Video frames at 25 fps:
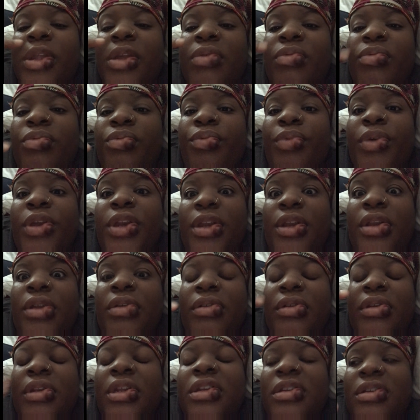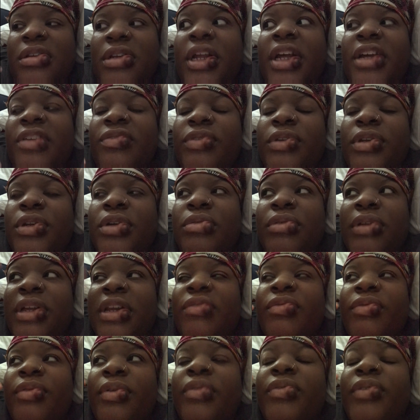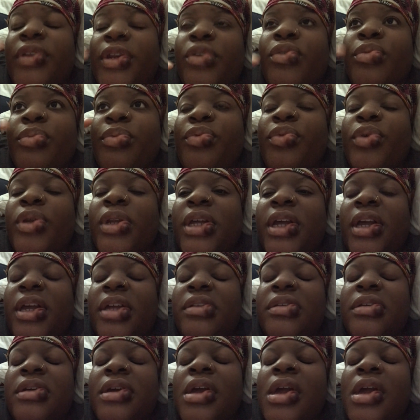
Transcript: video, this last video, not the video before last,